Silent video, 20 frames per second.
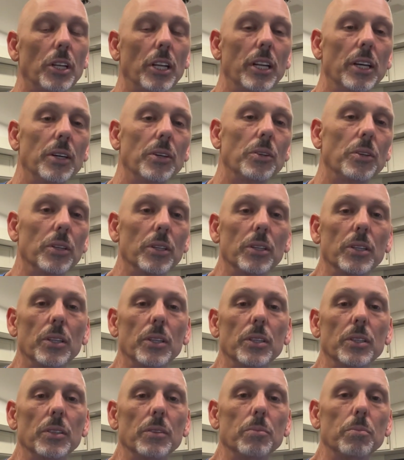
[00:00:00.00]

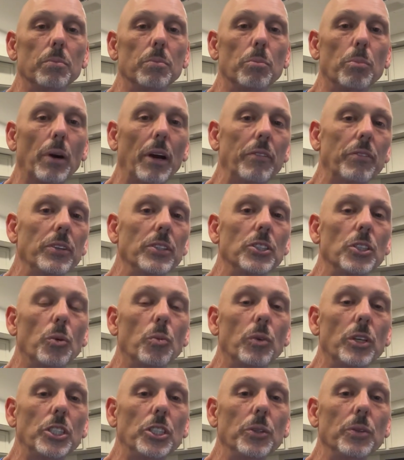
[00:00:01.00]
or preference on
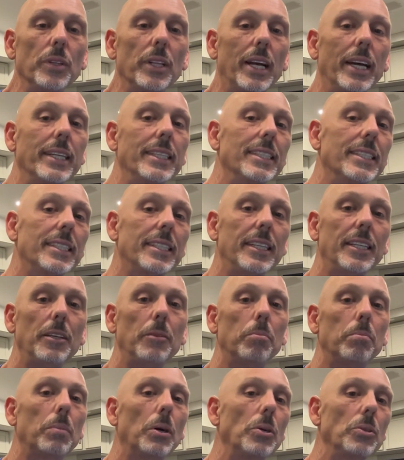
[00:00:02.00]
what you would like to
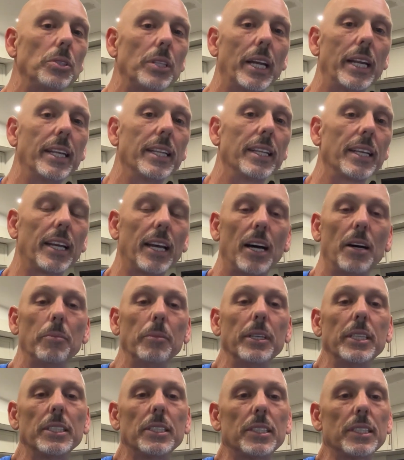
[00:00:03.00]
see, post that in the
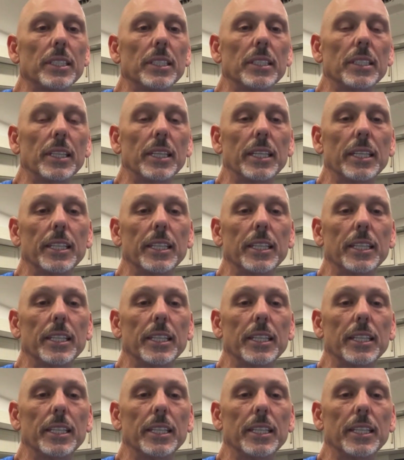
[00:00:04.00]
comments, and